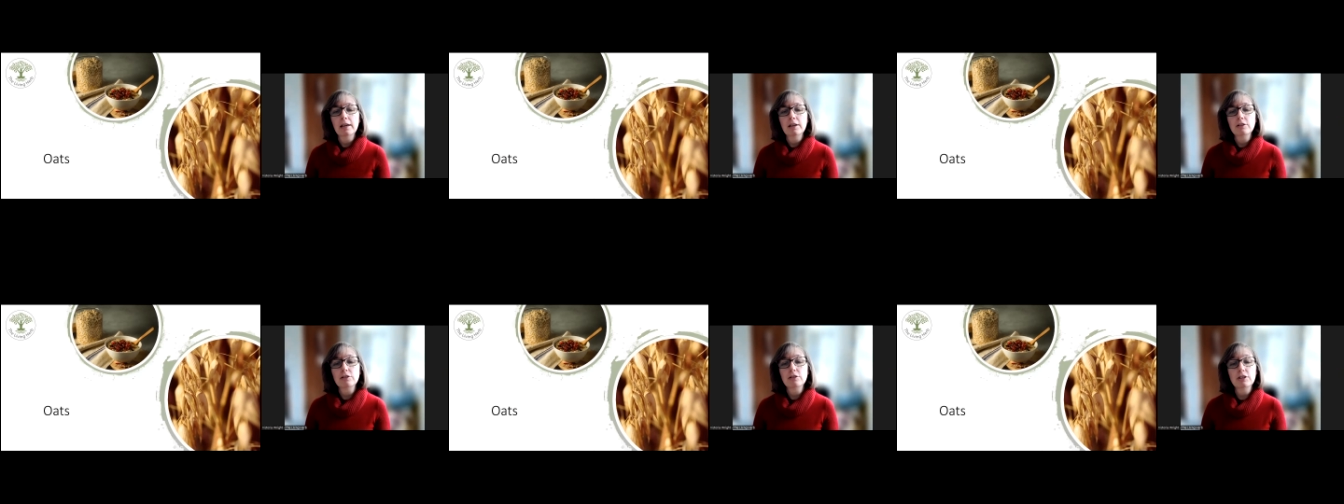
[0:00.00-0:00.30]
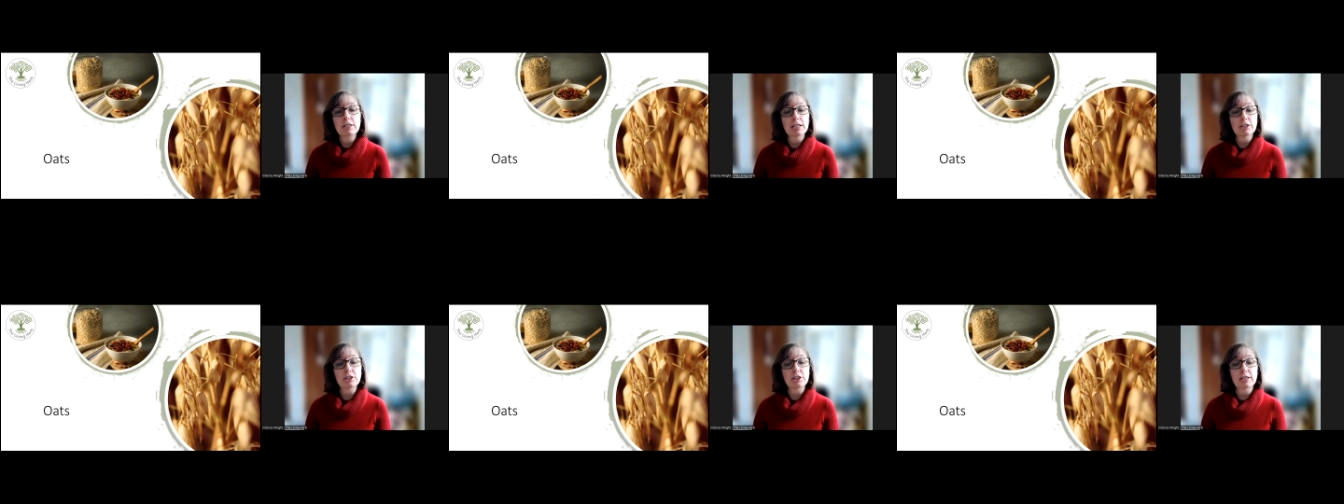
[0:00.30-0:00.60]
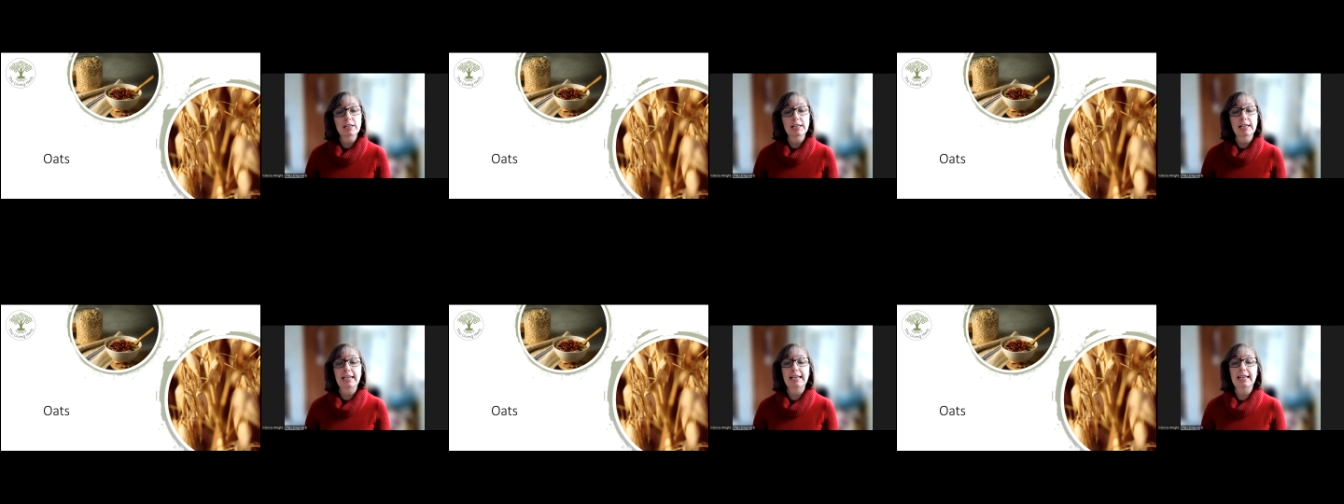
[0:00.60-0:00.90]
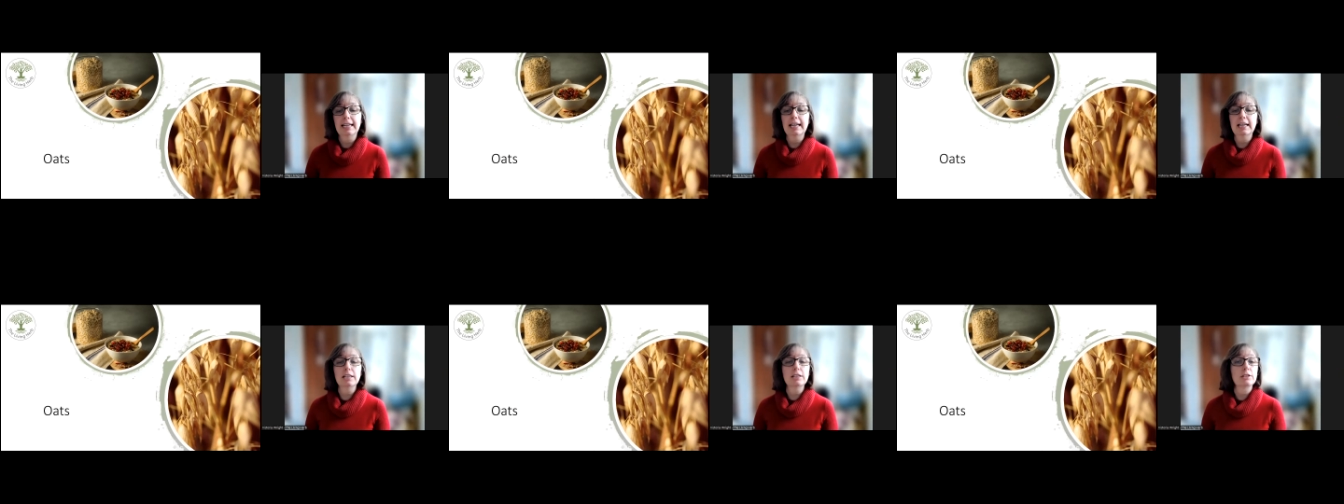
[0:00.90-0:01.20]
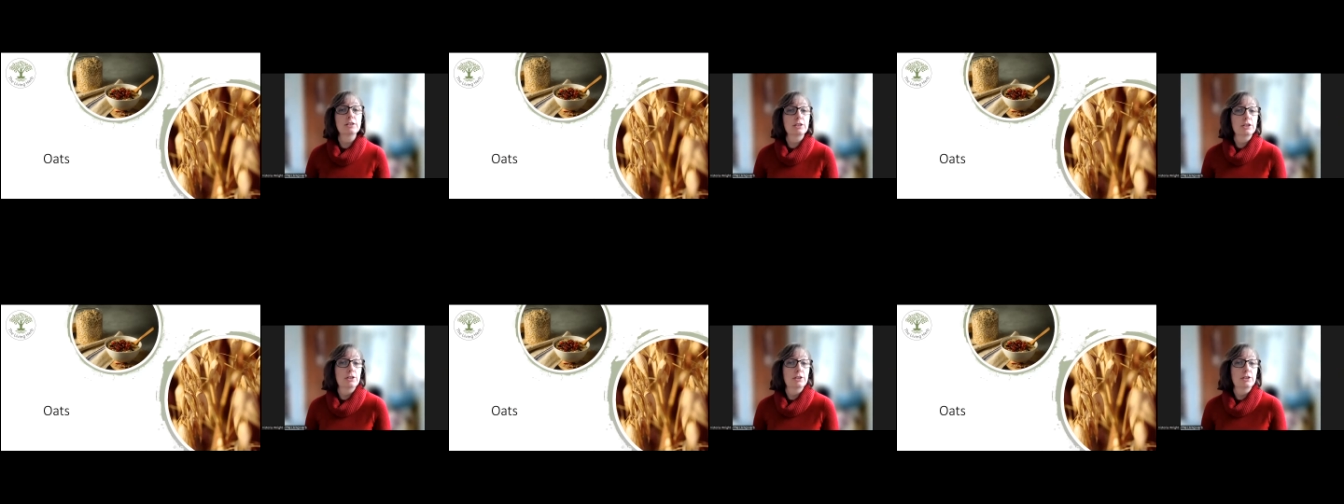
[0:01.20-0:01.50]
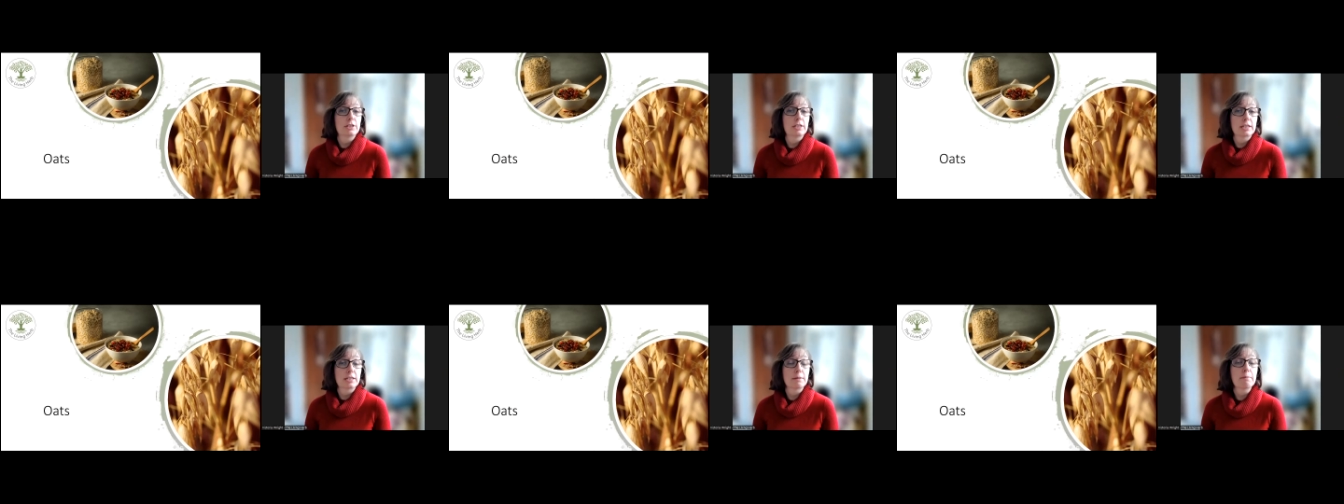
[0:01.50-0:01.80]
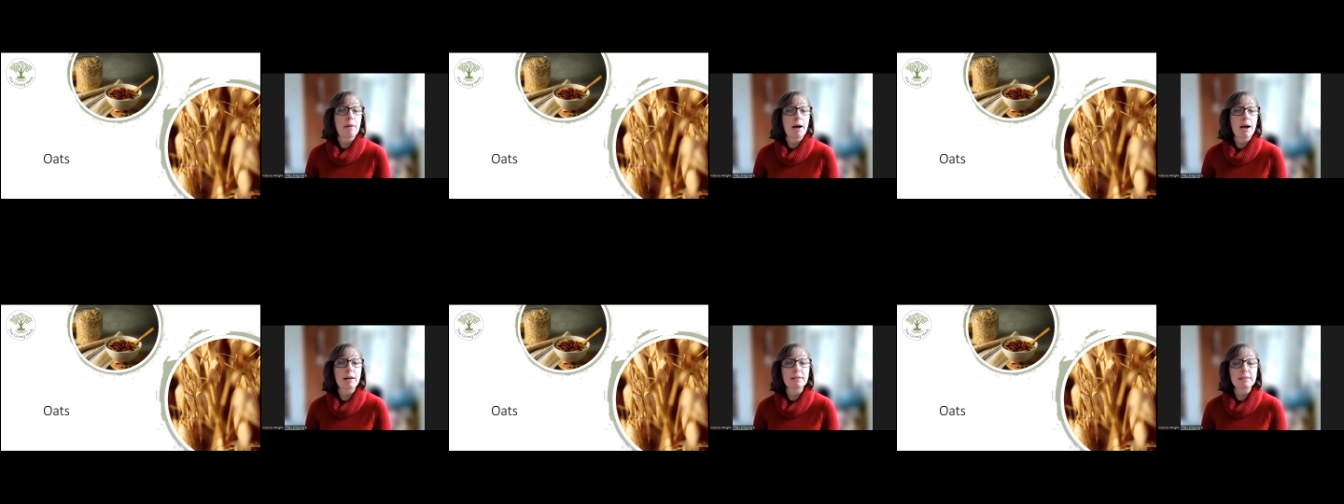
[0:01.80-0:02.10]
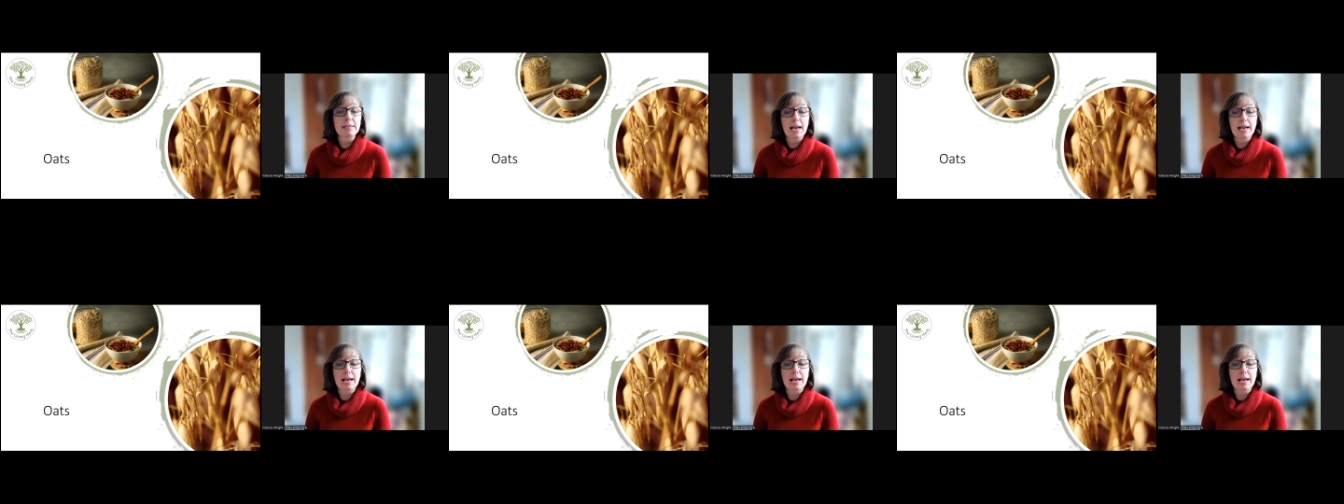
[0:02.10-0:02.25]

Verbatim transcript: traditionally it's used as a mild